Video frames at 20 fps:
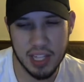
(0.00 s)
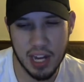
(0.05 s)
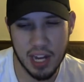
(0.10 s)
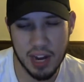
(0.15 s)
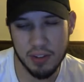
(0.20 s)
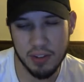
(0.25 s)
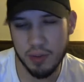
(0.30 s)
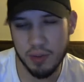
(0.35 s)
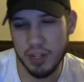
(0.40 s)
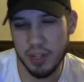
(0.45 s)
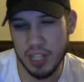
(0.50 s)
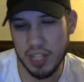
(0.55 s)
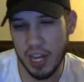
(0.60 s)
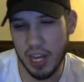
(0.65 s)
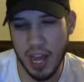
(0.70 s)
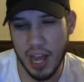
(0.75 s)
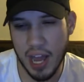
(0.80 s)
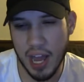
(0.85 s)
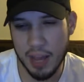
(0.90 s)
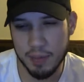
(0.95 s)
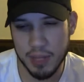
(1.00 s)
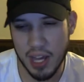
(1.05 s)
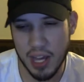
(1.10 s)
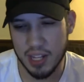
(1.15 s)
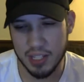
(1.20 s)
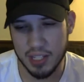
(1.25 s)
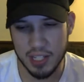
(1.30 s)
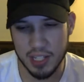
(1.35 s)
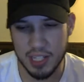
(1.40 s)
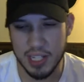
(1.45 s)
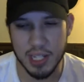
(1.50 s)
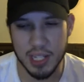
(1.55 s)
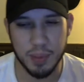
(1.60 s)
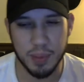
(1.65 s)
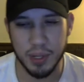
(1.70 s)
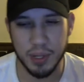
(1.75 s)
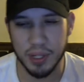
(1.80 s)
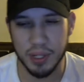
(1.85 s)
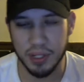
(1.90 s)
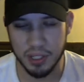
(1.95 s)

everyone's like hyped on is Atiba,